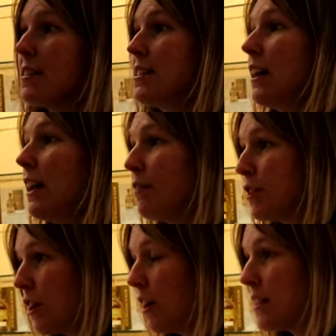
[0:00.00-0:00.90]
that's
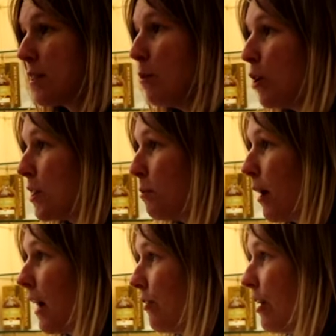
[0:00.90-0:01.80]
delivered to us as malted
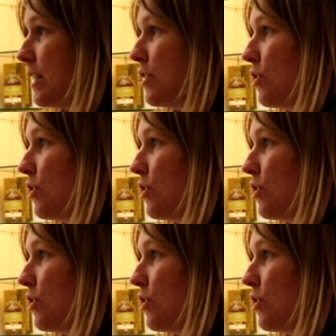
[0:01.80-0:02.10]
barley ready